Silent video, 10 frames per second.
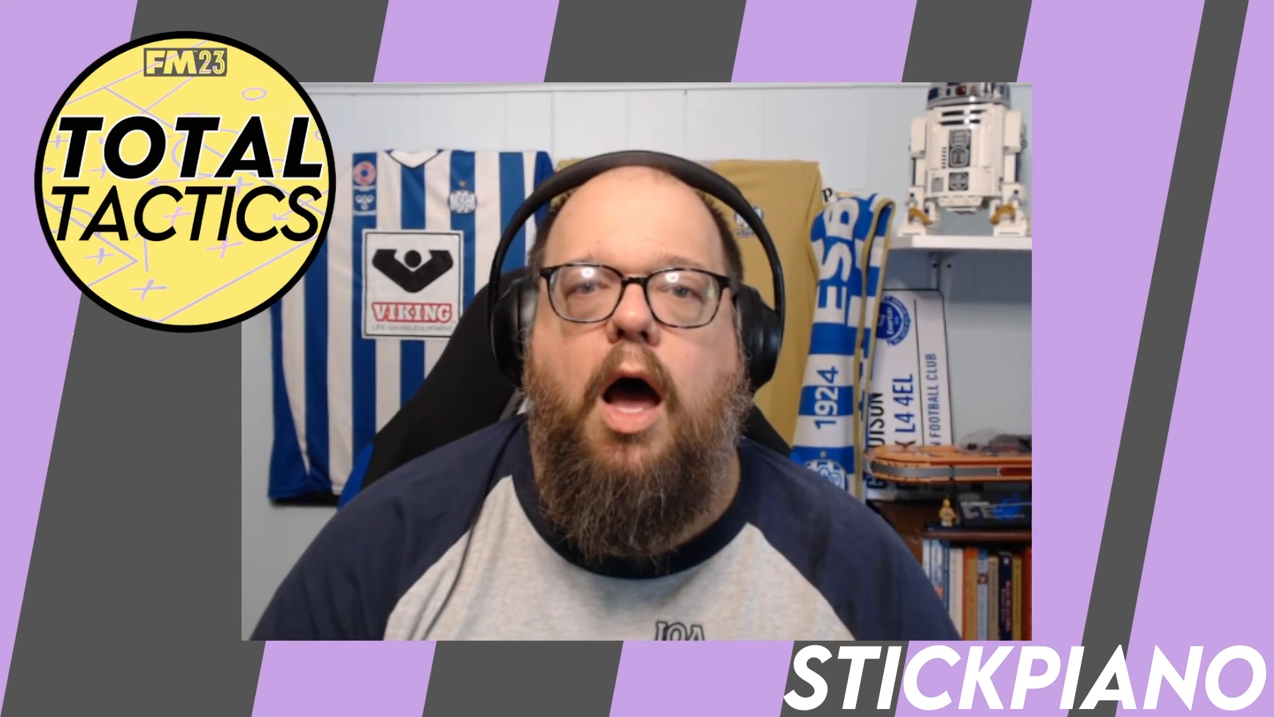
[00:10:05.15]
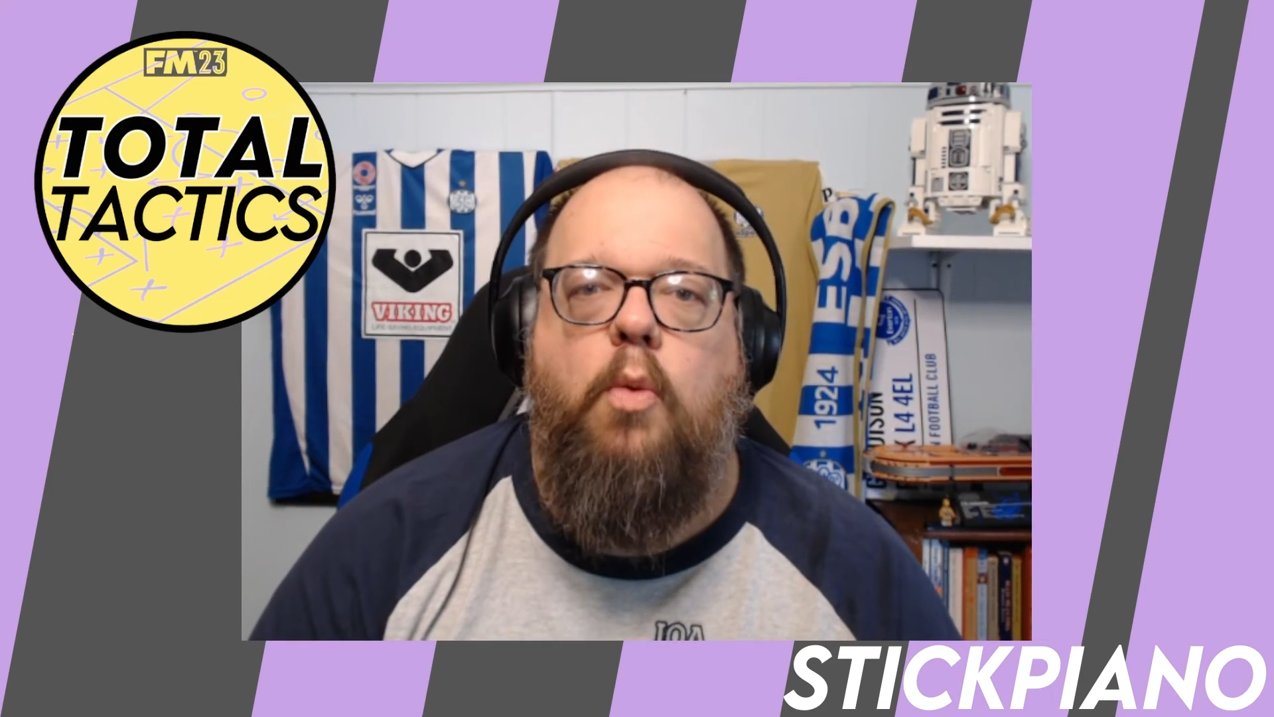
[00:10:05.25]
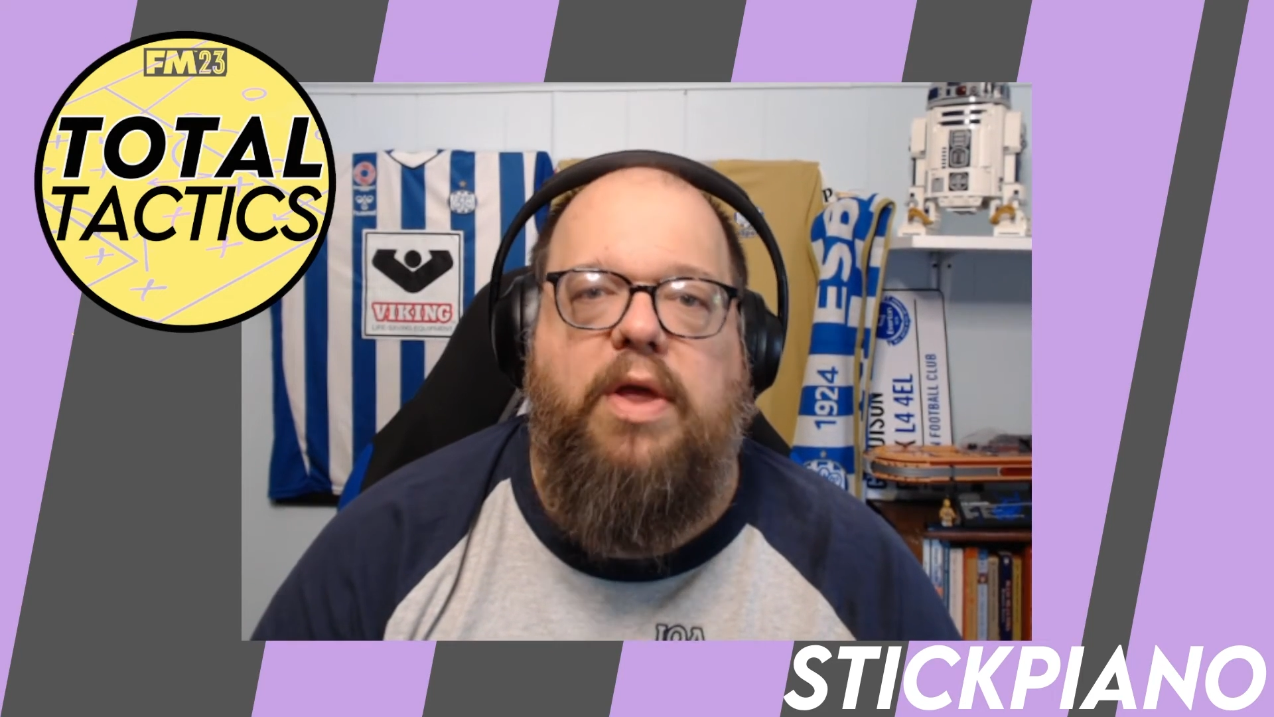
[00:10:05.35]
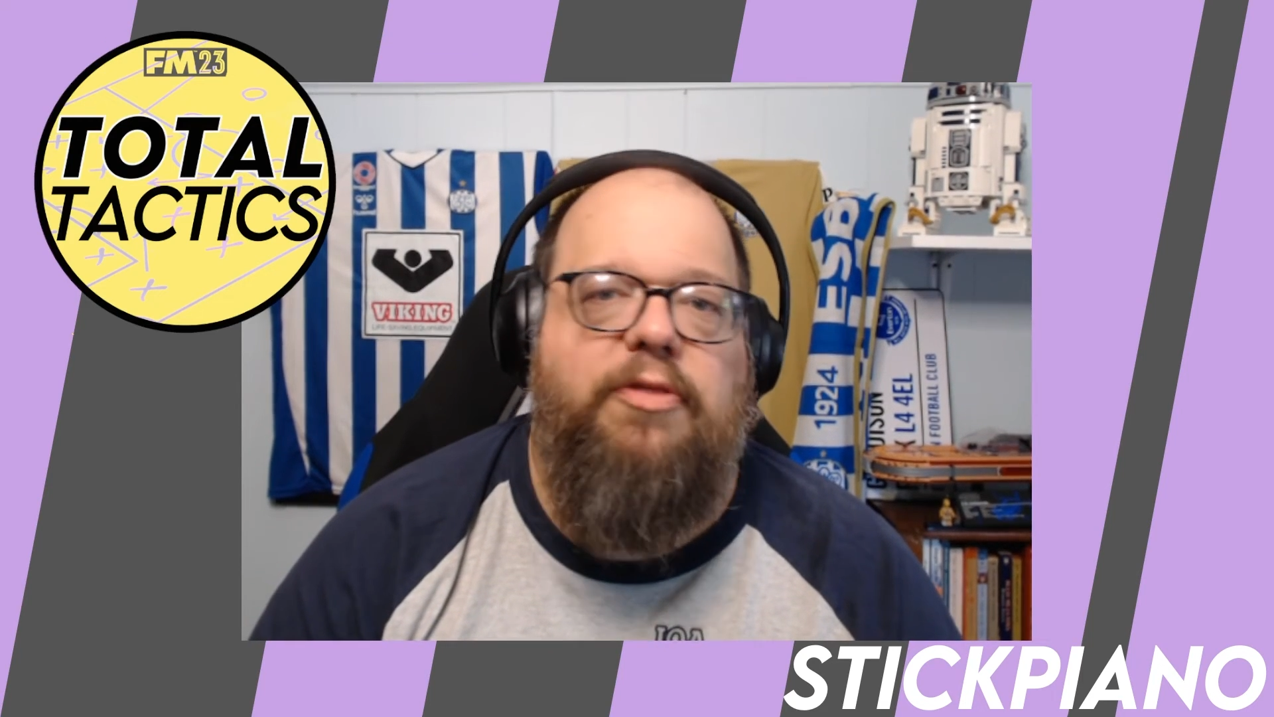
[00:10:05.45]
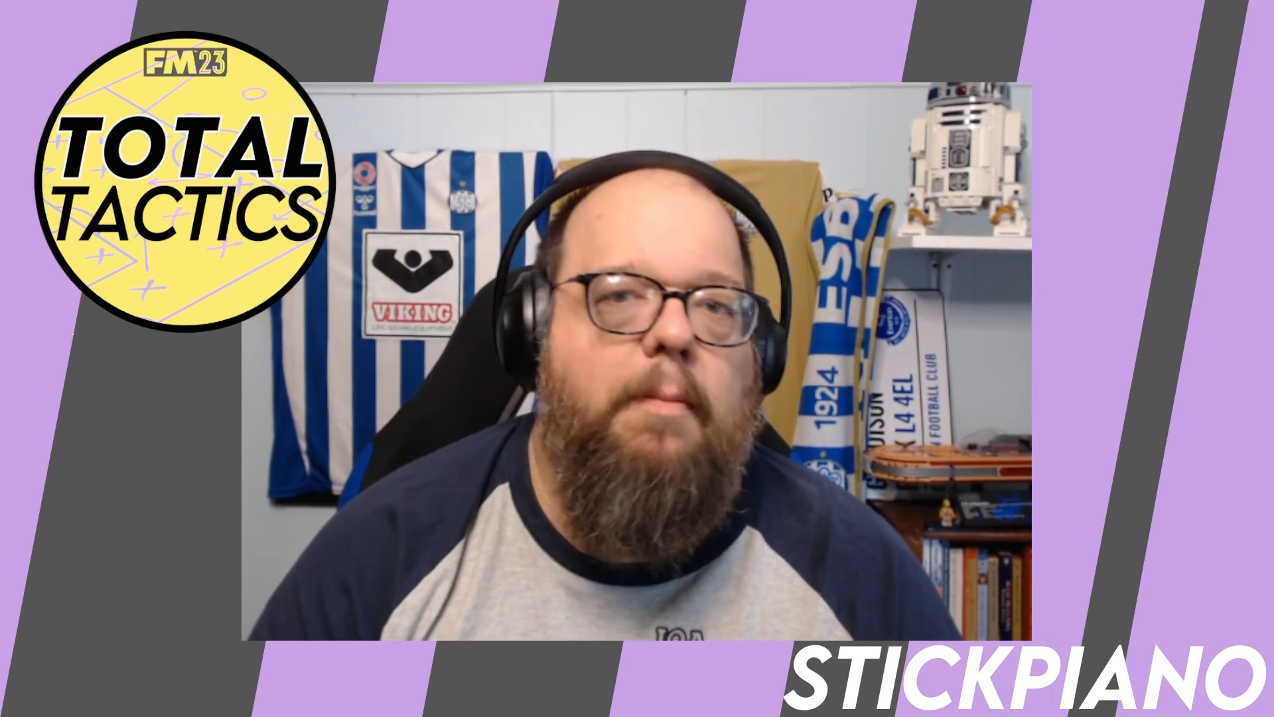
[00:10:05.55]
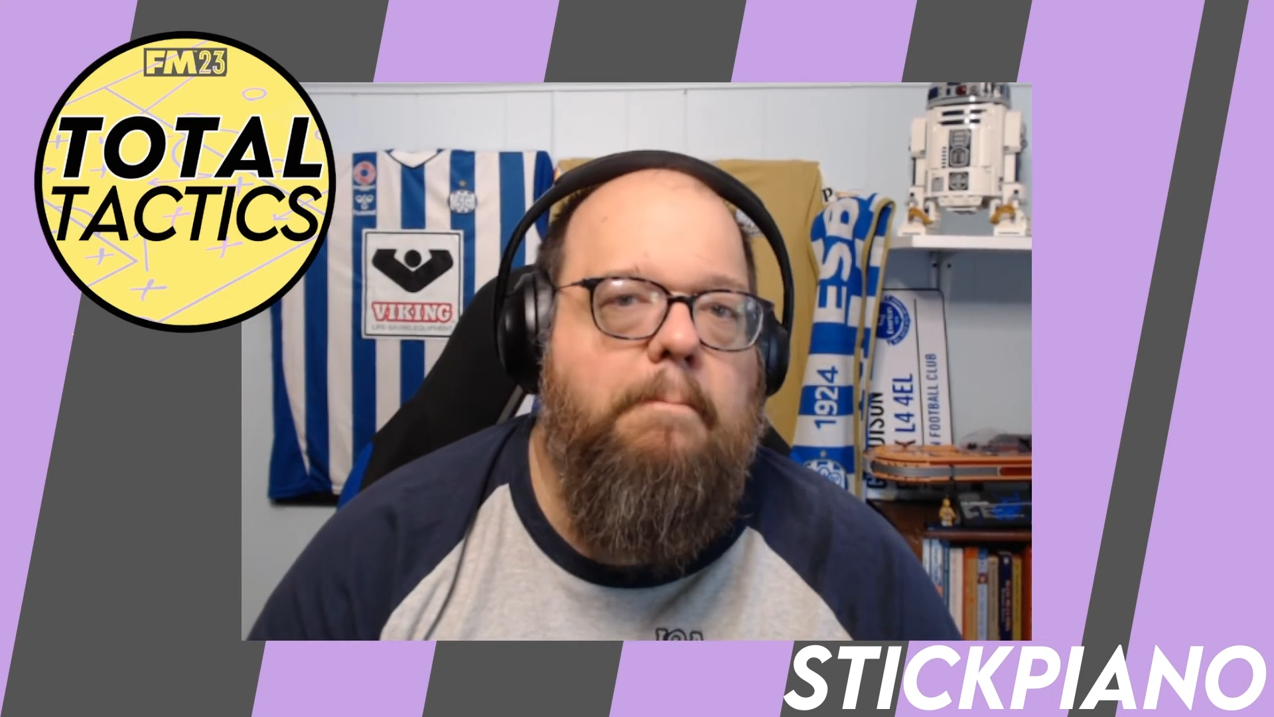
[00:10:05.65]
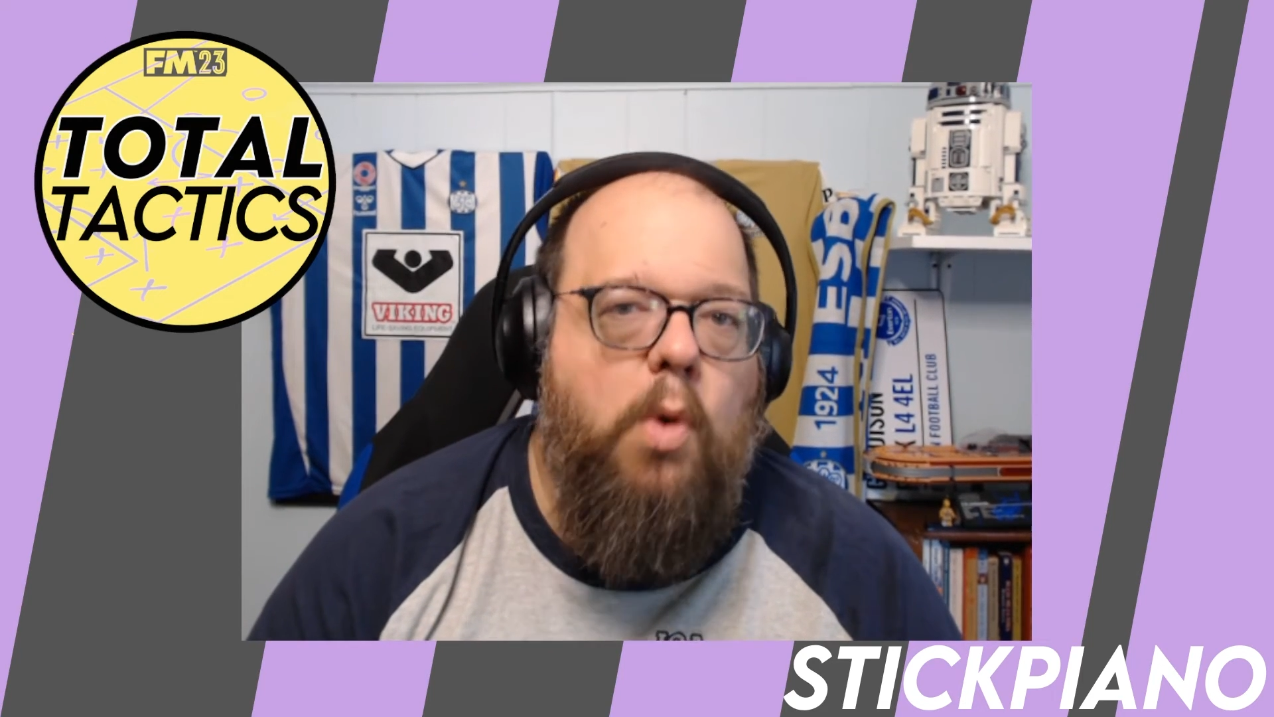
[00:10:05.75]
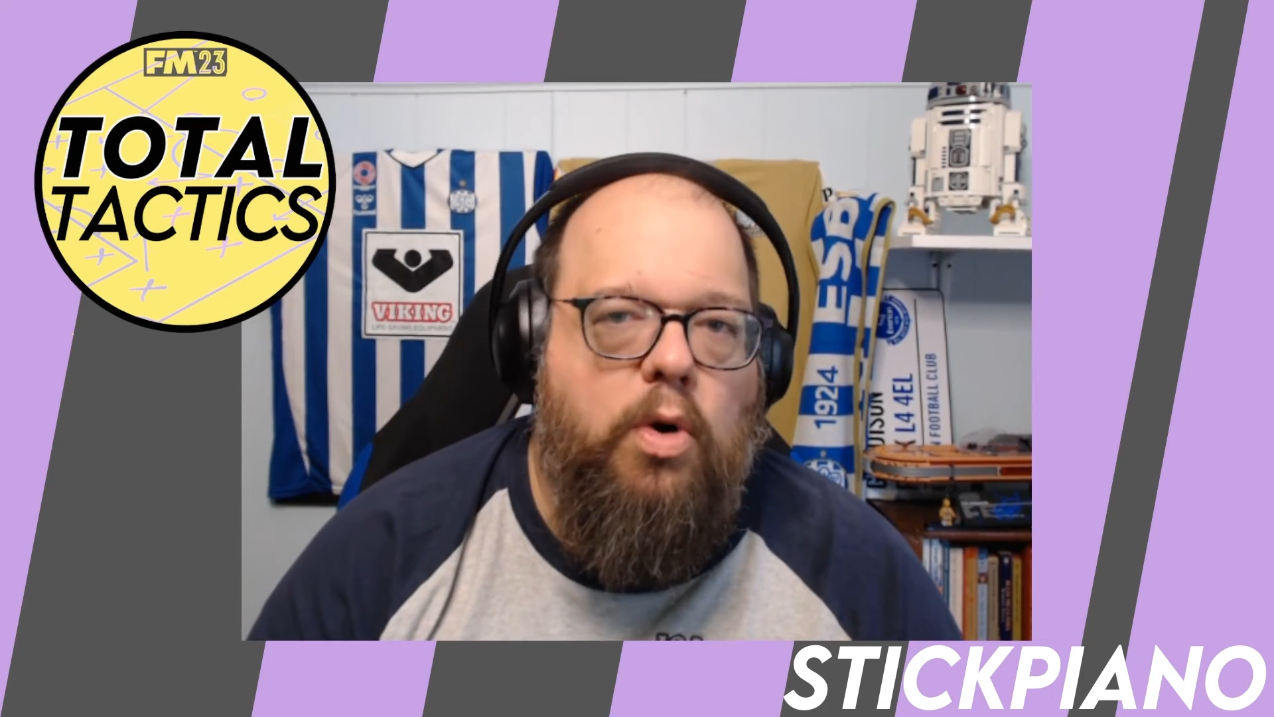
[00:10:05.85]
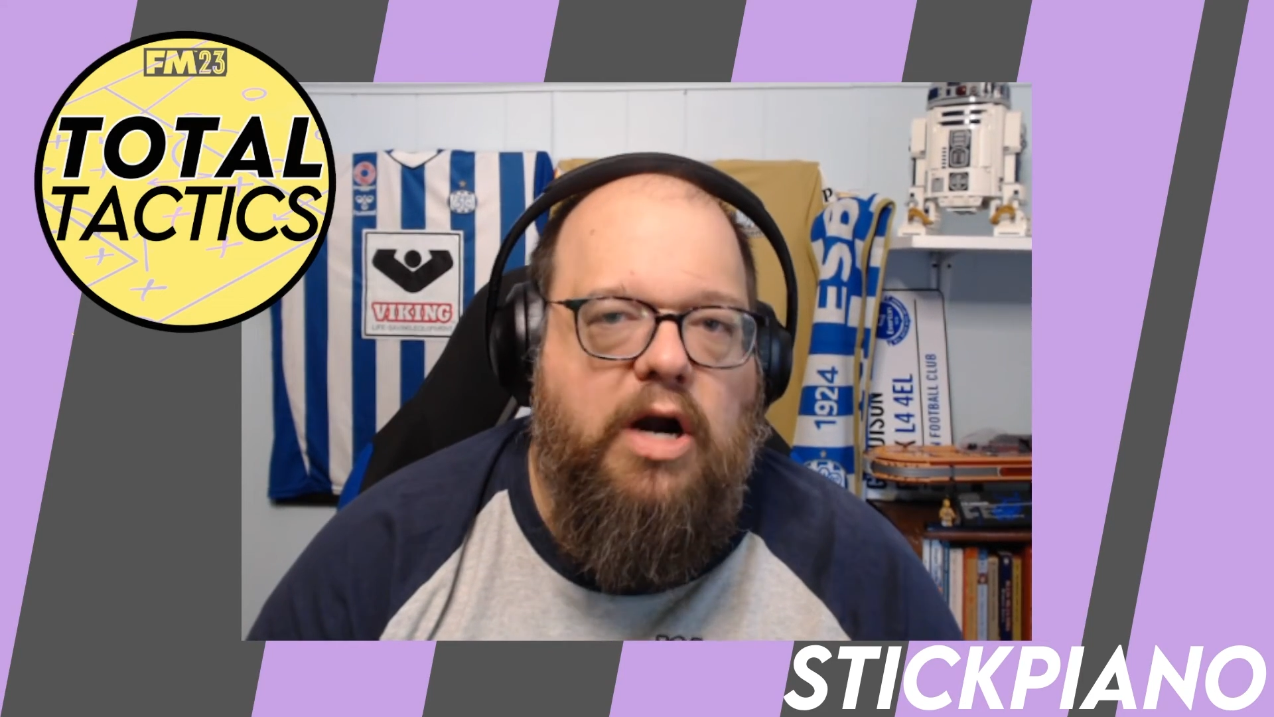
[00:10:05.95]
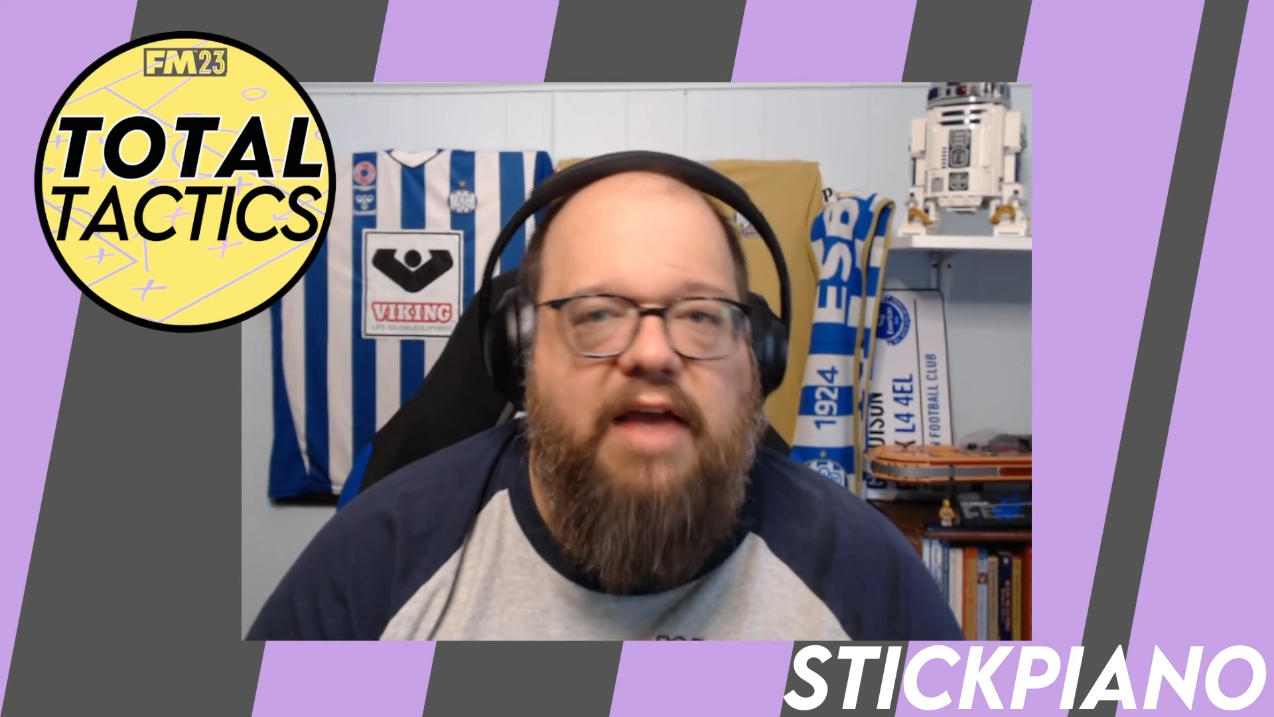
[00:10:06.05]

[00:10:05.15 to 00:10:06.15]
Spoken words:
with more